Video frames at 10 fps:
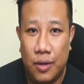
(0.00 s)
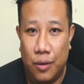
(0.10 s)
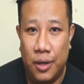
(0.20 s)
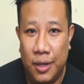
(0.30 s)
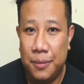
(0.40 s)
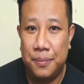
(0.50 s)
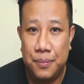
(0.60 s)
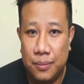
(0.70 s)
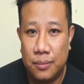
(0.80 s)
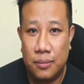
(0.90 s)
Right?
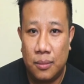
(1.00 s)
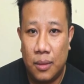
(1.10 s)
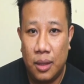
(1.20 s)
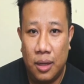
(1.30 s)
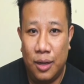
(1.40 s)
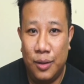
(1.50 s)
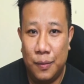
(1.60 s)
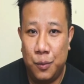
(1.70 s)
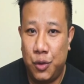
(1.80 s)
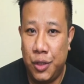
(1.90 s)
I don't
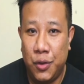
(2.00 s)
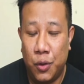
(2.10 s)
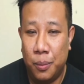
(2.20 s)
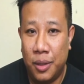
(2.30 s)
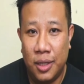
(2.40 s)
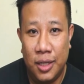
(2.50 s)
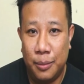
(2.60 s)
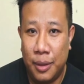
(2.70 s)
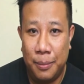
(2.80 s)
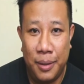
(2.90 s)
have zero money in
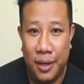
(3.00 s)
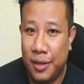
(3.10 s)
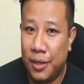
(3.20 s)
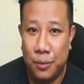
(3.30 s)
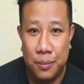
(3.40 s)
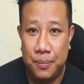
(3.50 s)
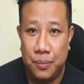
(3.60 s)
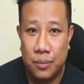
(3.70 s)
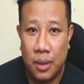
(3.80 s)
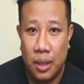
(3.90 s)
my bank account.
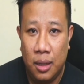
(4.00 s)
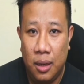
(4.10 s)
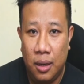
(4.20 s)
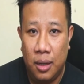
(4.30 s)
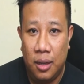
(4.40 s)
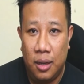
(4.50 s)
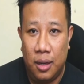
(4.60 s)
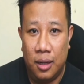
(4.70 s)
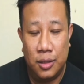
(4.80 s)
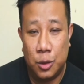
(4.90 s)

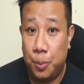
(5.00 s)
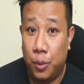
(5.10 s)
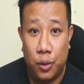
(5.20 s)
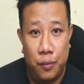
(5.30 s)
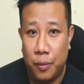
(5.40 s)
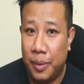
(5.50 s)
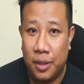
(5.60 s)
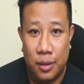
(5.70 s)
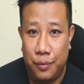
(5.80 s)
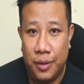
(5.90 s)
I just borrow from my
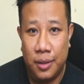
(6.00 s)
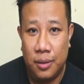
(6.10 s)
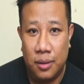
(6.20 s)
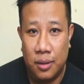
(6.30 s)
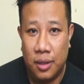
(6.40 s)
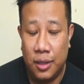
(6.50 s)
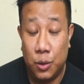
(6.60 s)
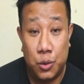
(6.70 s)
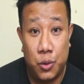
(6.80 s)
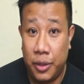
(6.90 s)
girlfriend. I
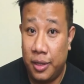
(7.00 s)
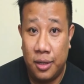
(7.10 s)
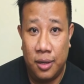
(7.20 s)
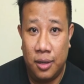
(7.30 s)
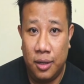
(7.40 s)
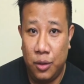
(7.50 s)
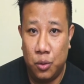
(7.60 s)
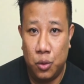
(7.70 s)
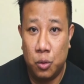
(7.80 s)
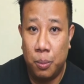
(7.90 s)
use credit card in
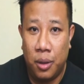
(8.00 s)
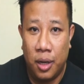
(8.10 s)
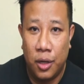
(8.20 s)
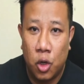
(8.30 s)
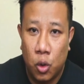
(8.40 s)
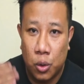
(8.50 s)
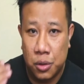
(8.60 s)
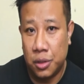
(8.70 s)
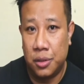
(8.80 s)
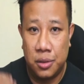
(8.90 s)
order to buy
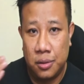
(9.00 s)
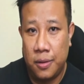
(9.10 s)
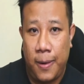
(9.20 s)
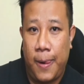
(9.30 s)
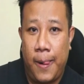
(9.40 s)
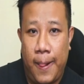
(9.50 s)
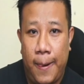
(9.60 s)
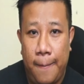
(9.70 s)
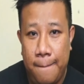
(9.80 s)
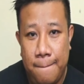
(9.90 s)
courses.
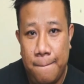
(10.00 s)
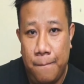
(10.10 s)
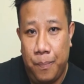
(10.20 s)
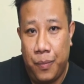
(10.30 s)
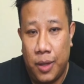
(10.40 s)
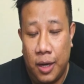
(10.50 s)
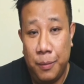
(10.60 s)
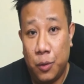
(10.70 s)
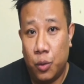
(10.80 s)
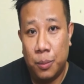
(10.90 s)
I
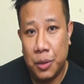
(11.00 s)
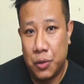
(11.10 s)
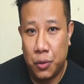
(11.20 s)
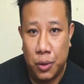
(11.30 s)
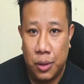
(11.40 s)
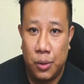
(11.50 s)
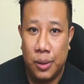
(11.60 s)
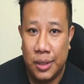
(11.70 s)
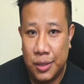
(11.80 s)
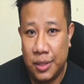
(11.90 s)
meet one mentor called
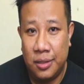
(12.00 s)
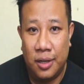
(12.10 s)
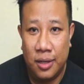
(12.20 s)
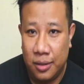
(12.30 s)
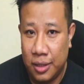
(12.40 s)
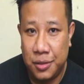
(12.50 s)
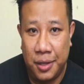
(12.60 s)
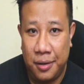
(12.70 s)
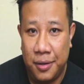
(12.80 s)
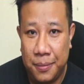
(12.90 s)
as Siddharth Rasekar.